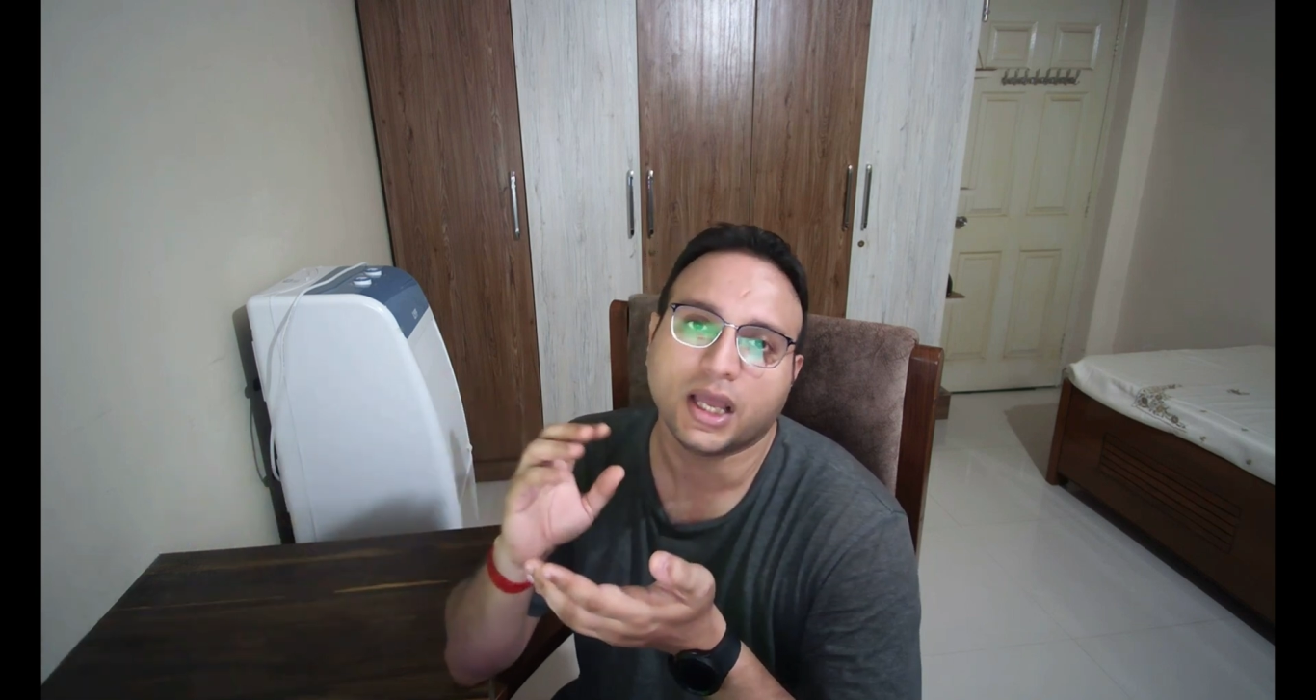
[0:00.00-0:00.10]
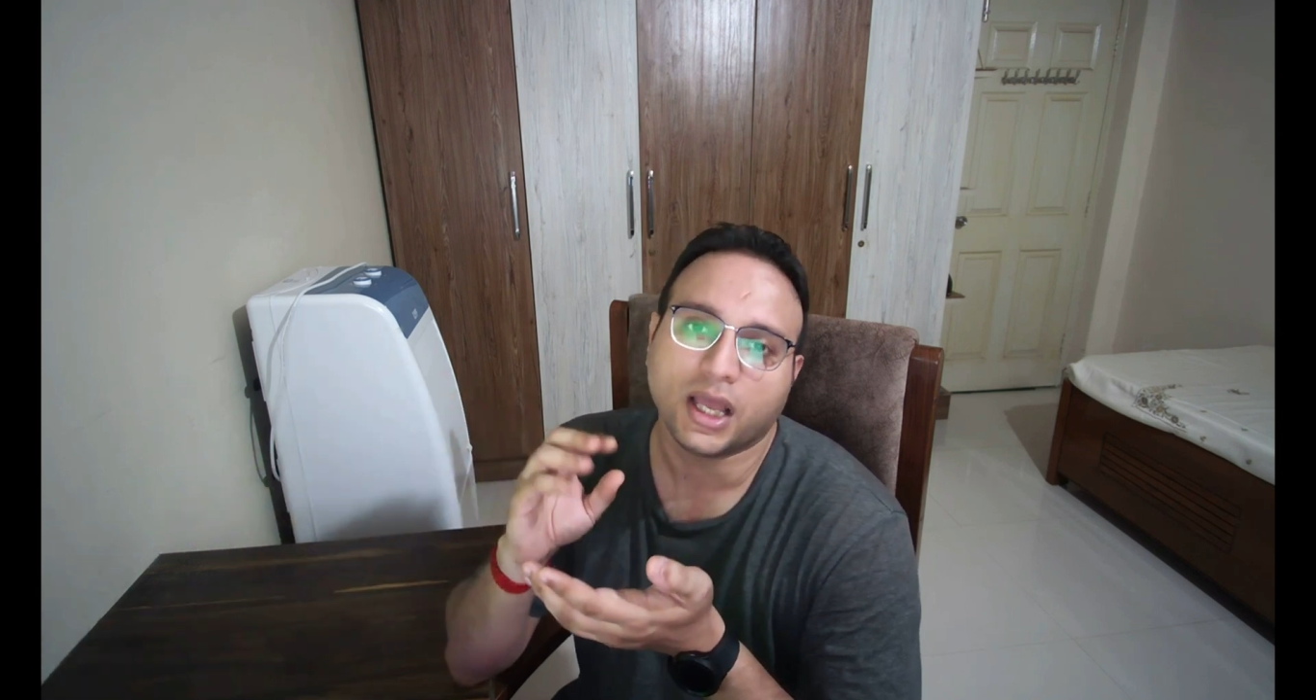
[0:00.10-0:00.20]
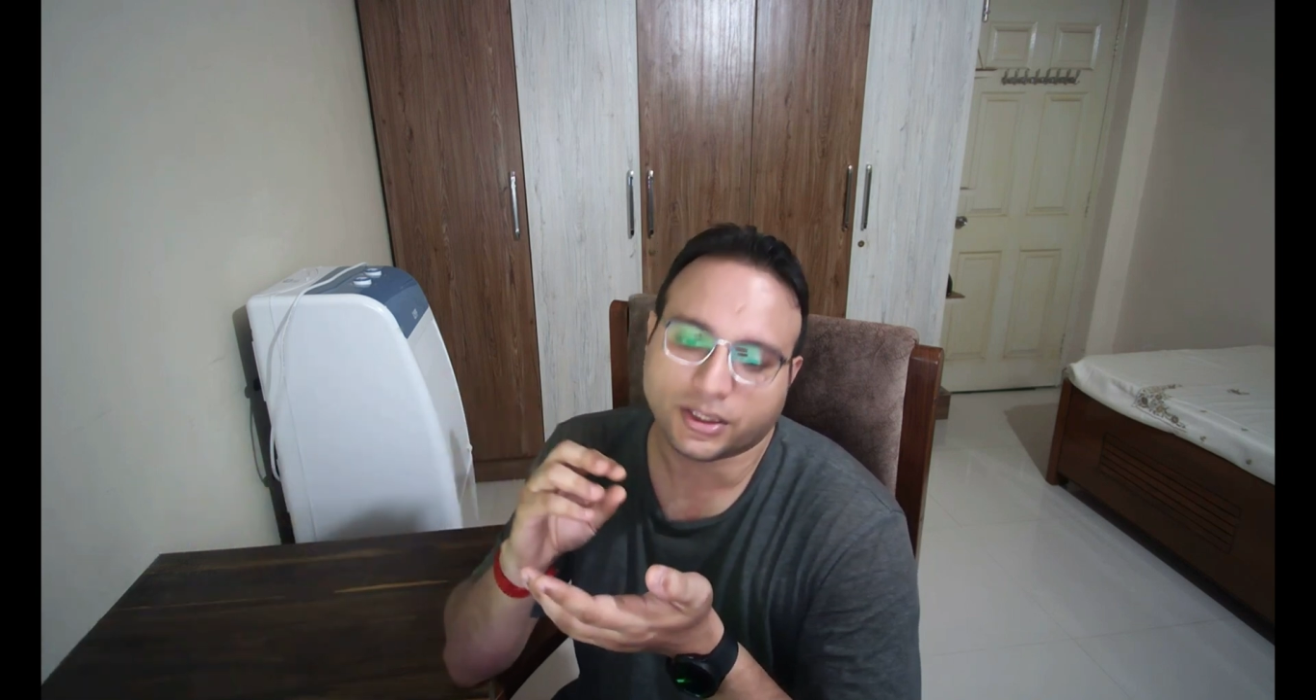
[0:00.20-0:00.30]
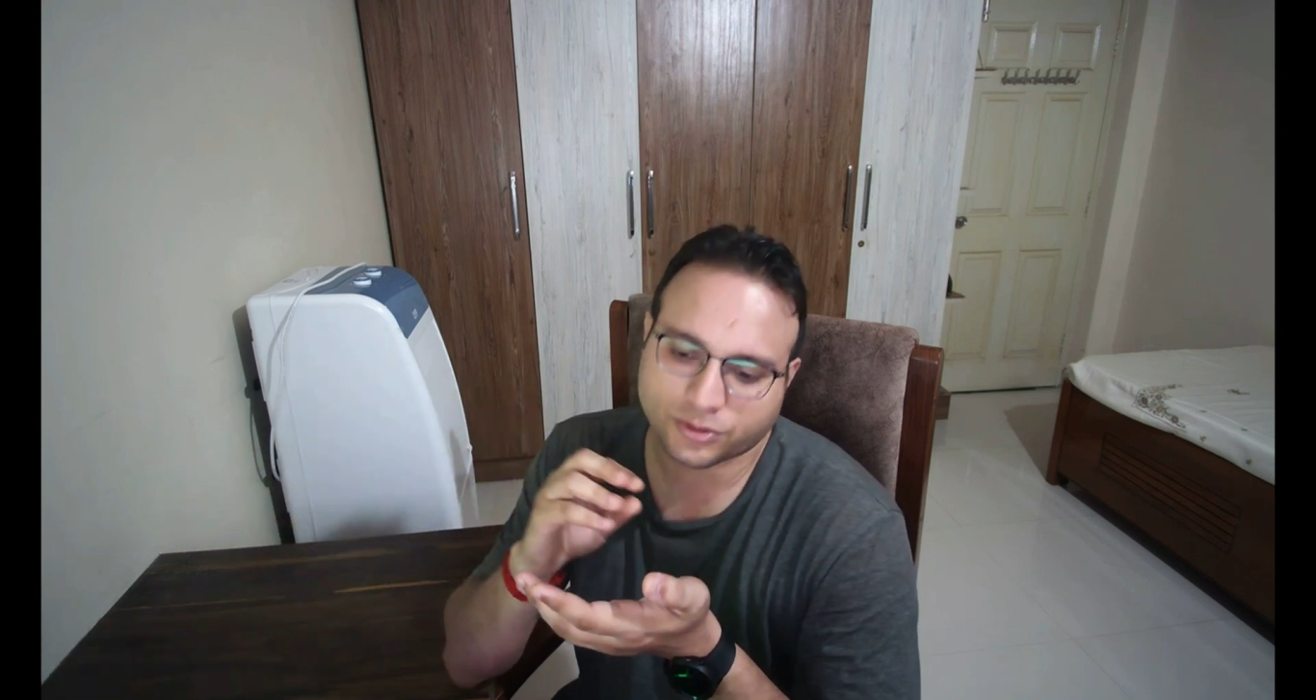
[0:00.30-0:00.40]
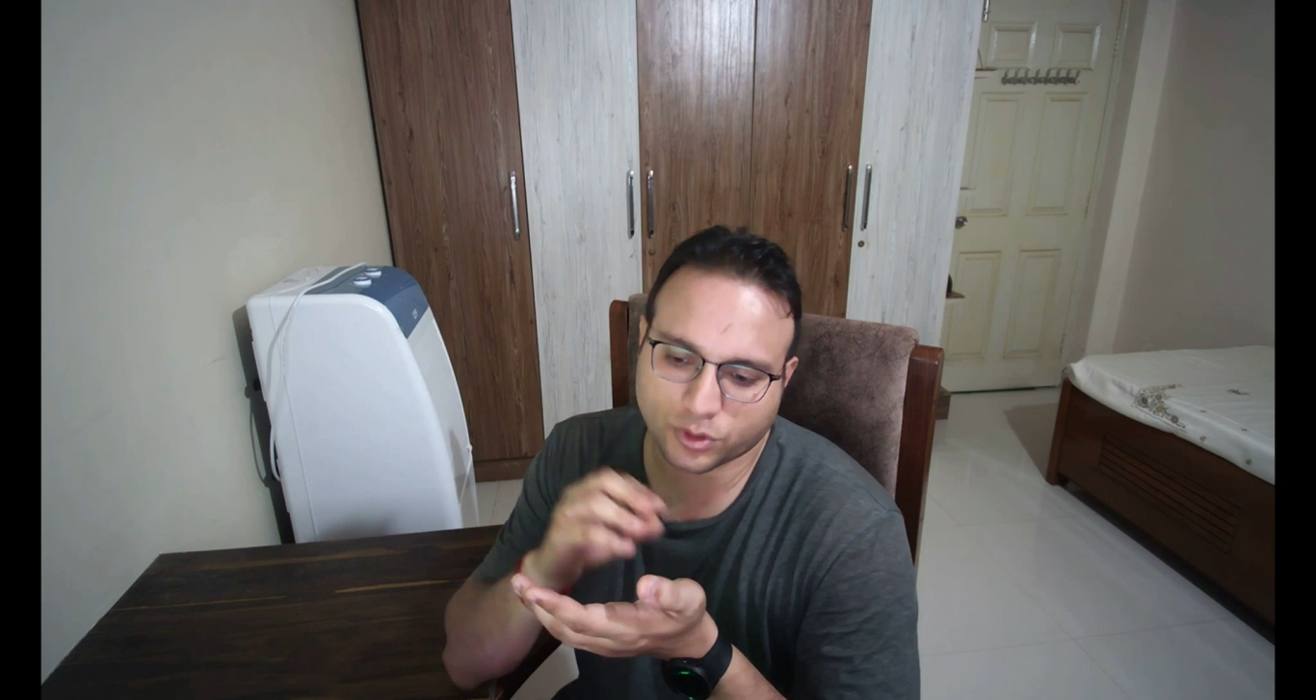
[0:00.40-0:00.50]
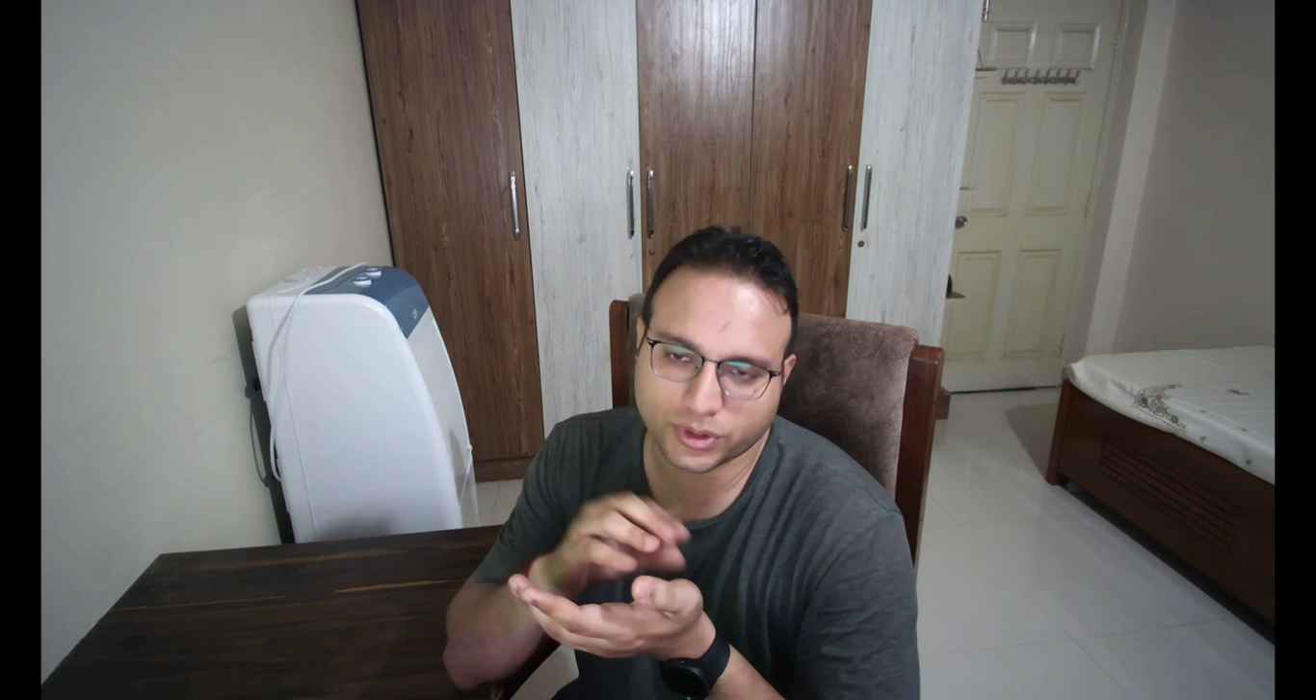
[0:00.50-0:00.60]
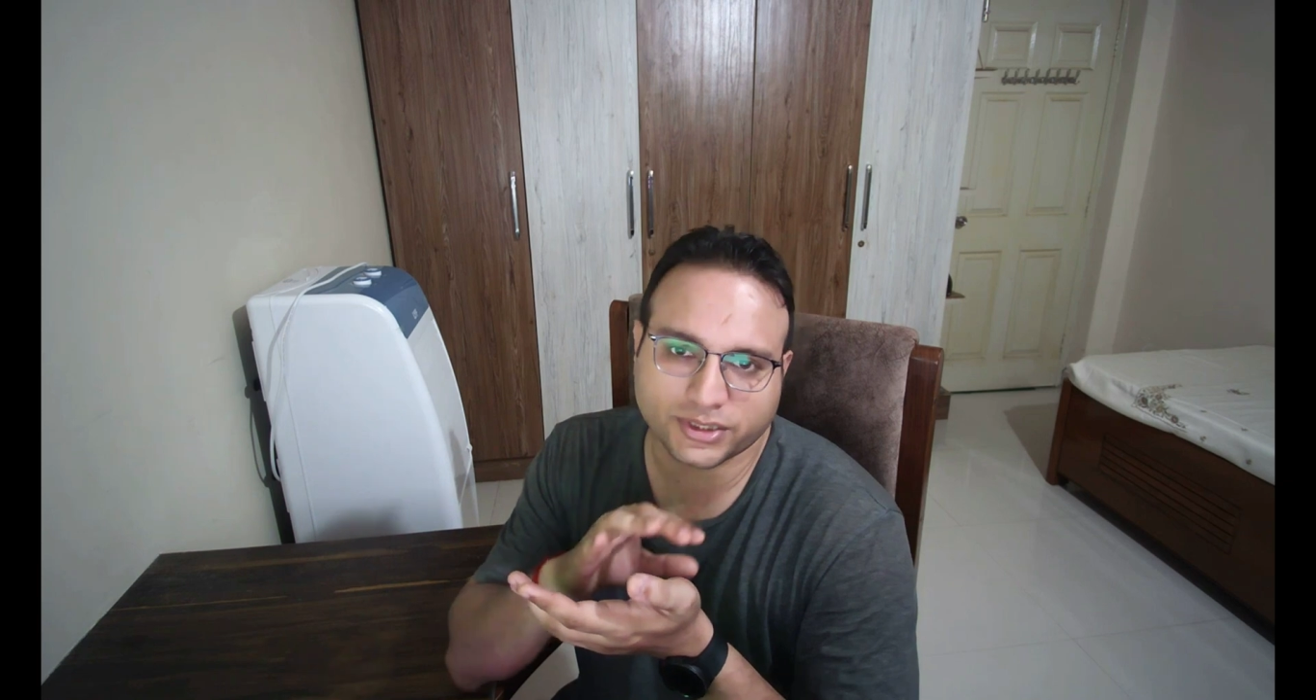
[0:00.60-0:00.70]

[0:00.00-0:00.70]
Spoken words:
So the